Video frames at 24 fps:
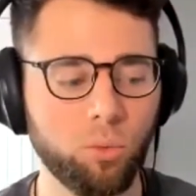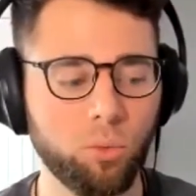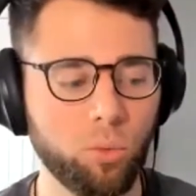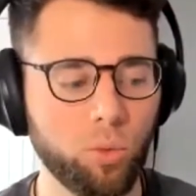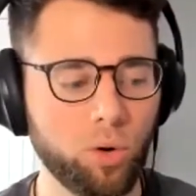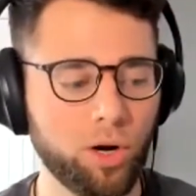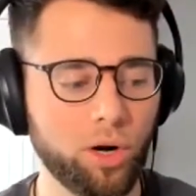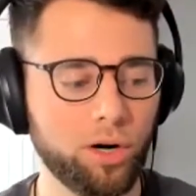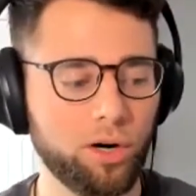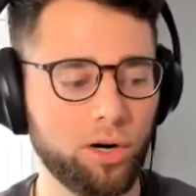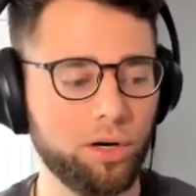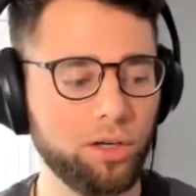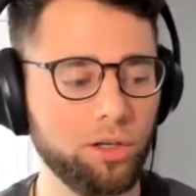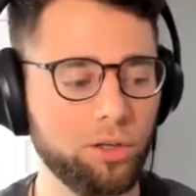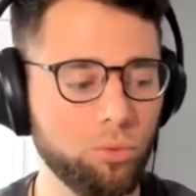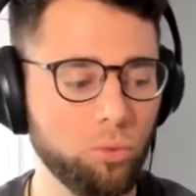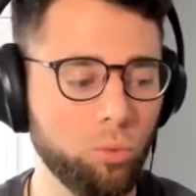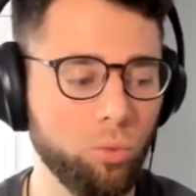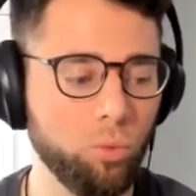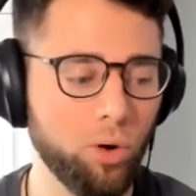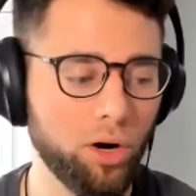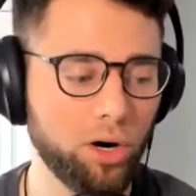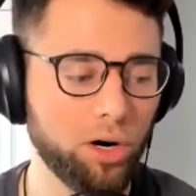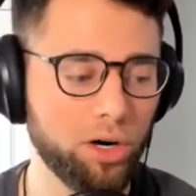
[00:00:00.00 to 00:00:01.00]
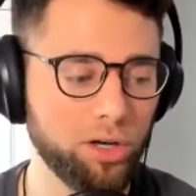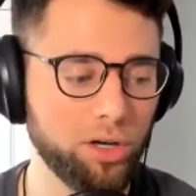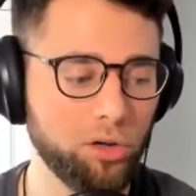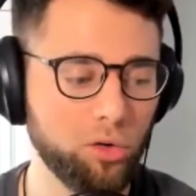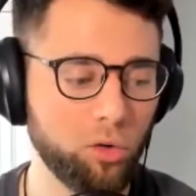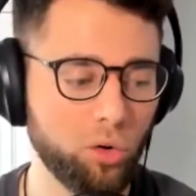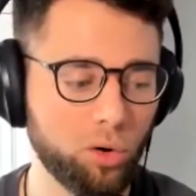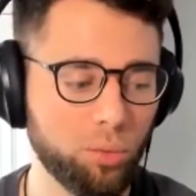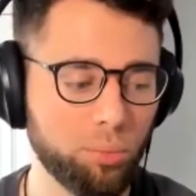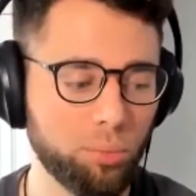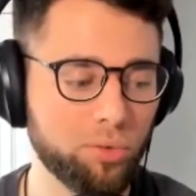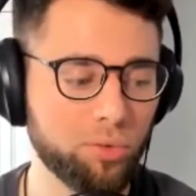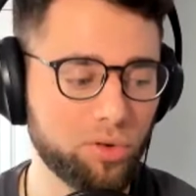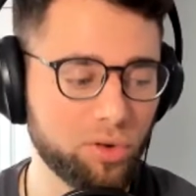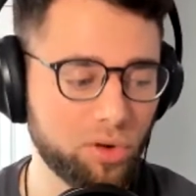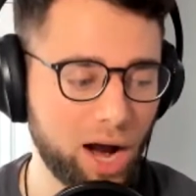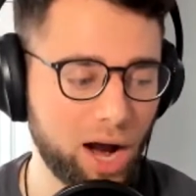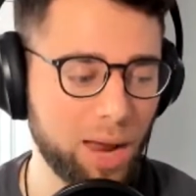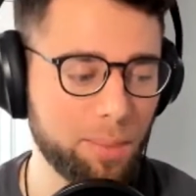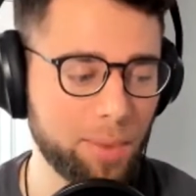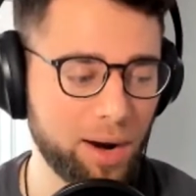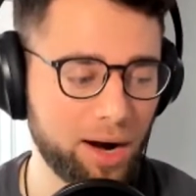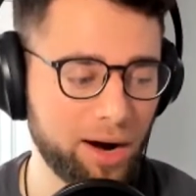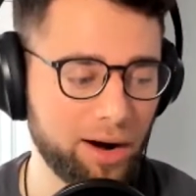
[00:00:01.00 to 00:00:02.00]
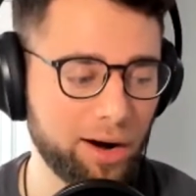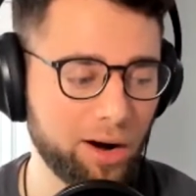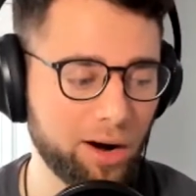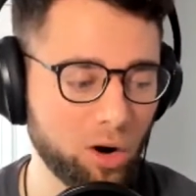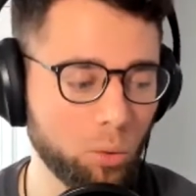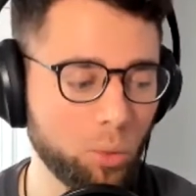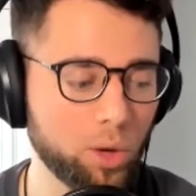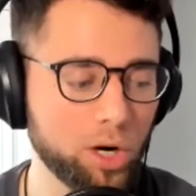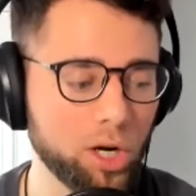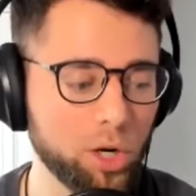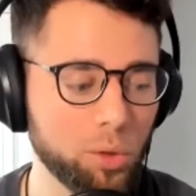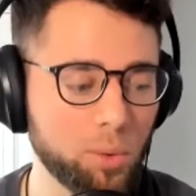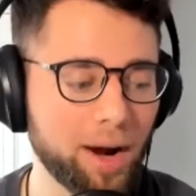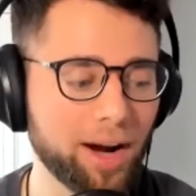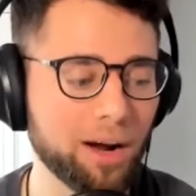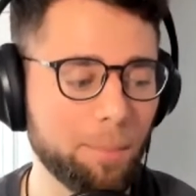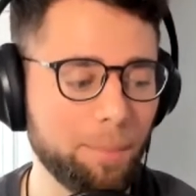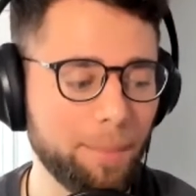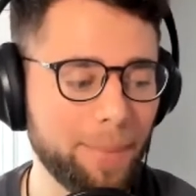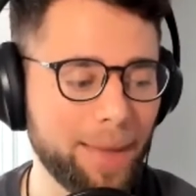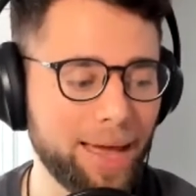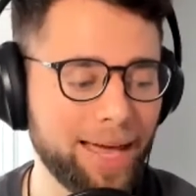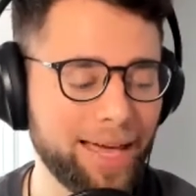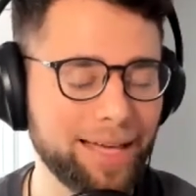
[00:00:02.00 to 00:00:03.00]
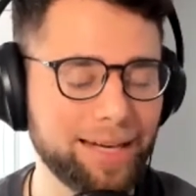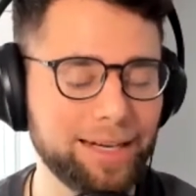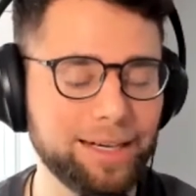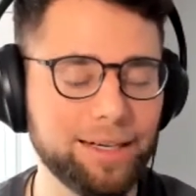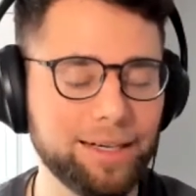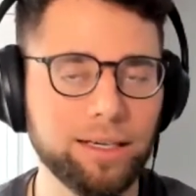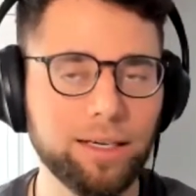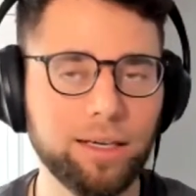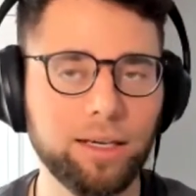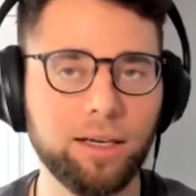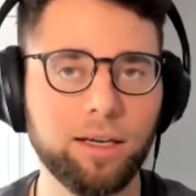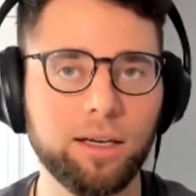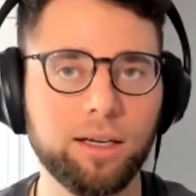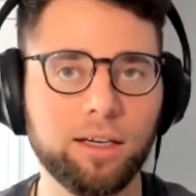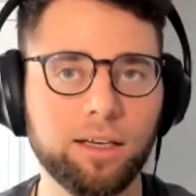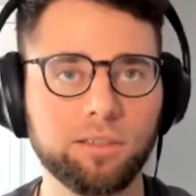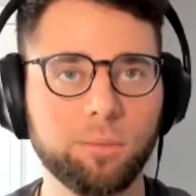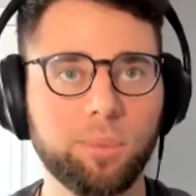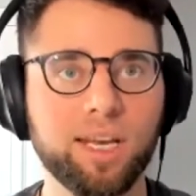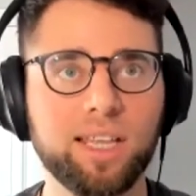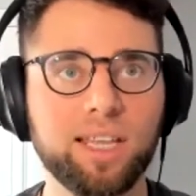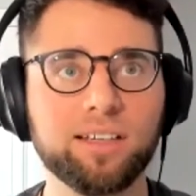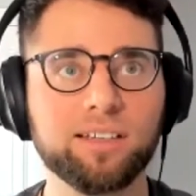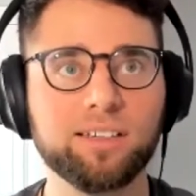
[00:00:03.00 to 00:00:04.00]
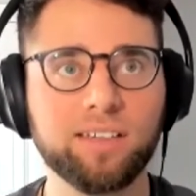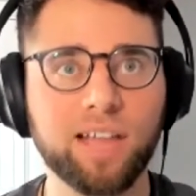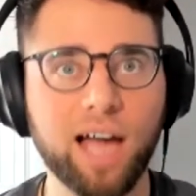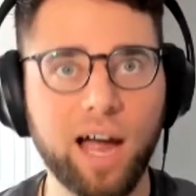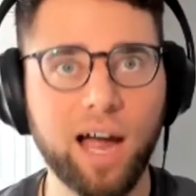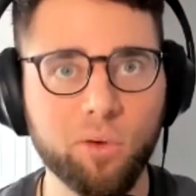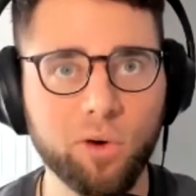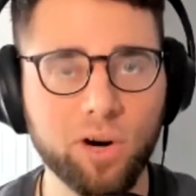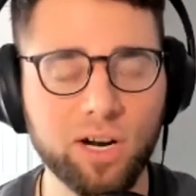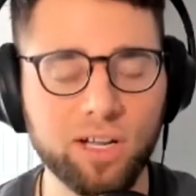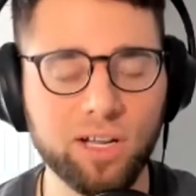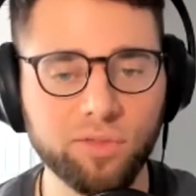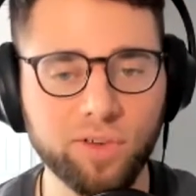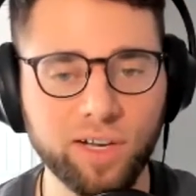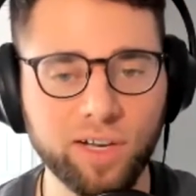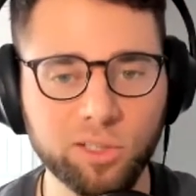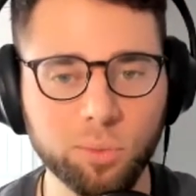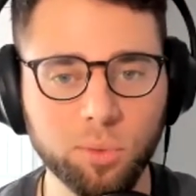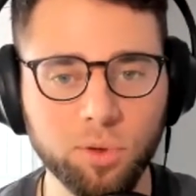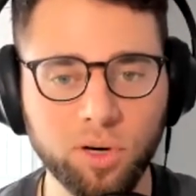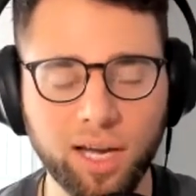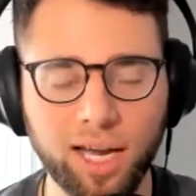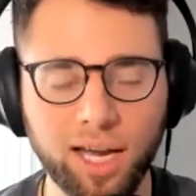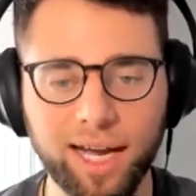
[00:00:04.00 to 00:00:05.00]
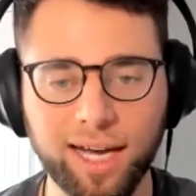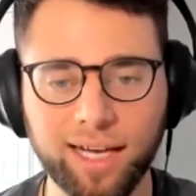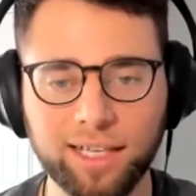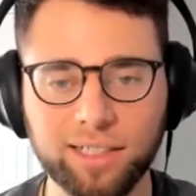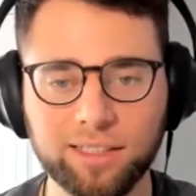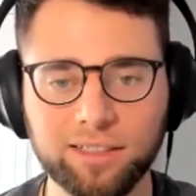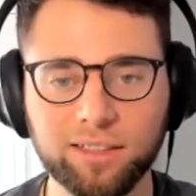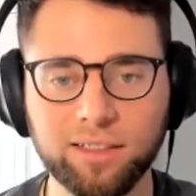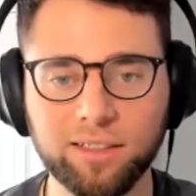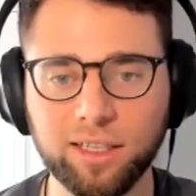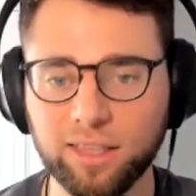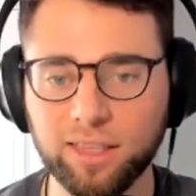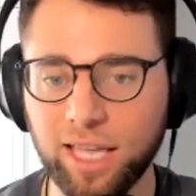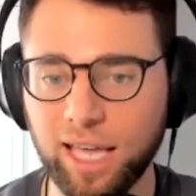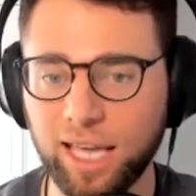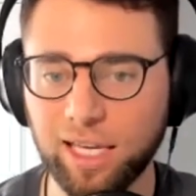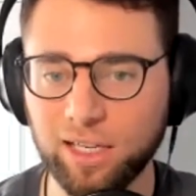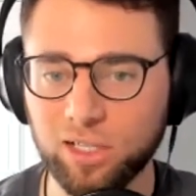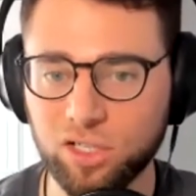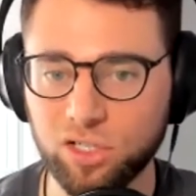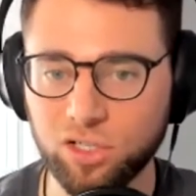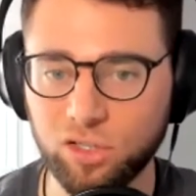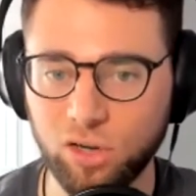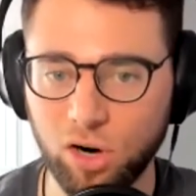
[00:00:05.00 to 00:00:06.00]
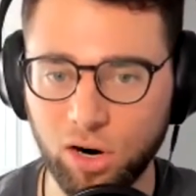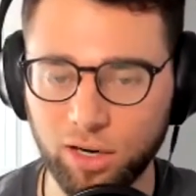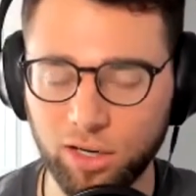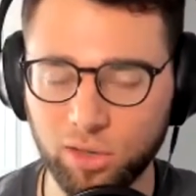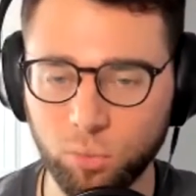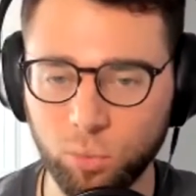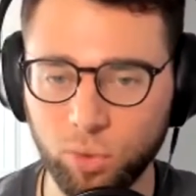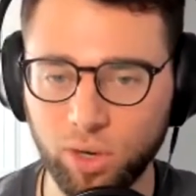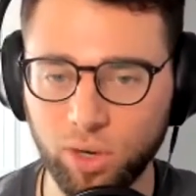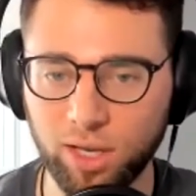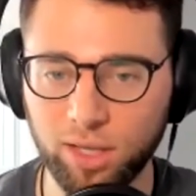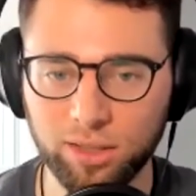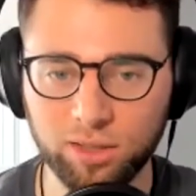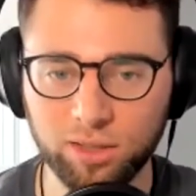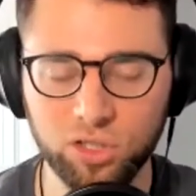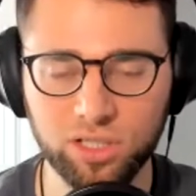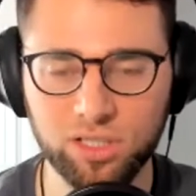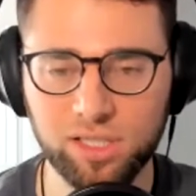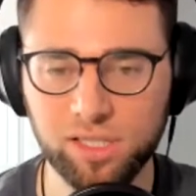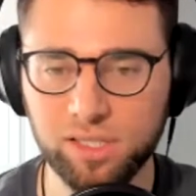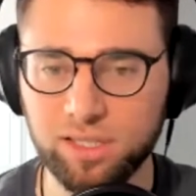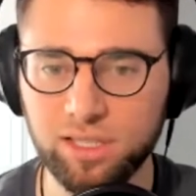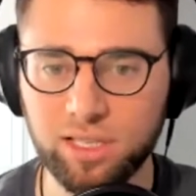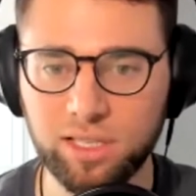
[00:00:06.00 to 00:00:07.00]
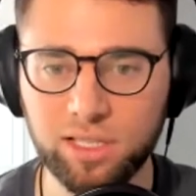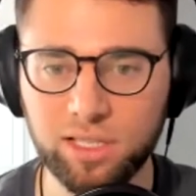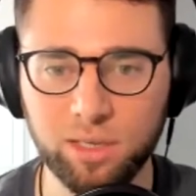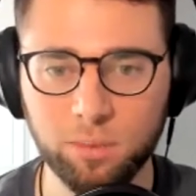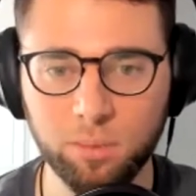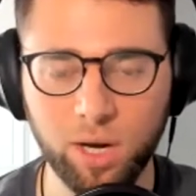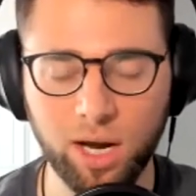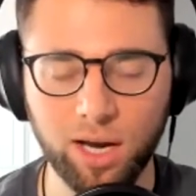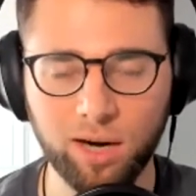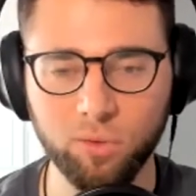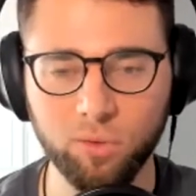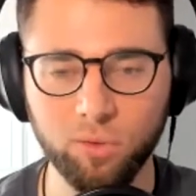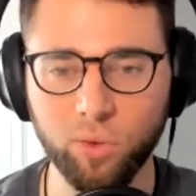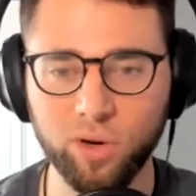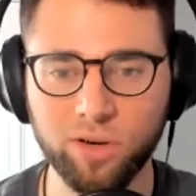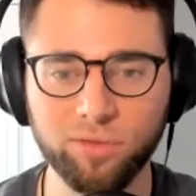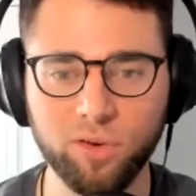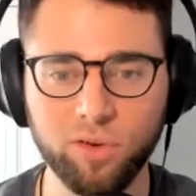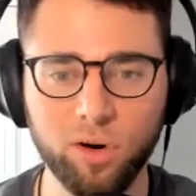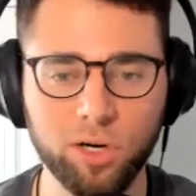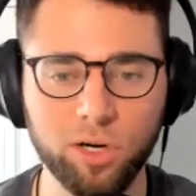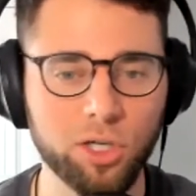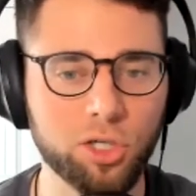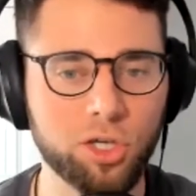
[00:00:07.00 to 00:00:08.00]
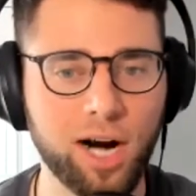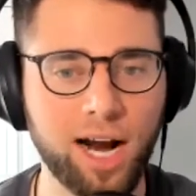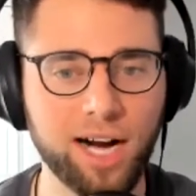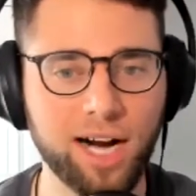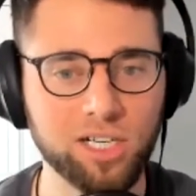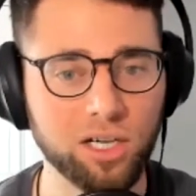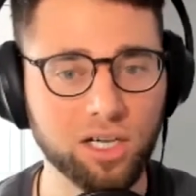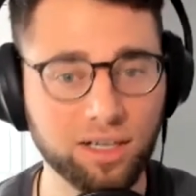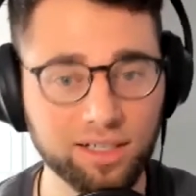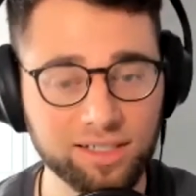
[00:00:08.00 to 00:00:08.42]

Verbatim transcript: what are you, what are your primary, or what do you recommend somebody that's not running Facebook ads that they get started with just to see some kind of windfall or traction?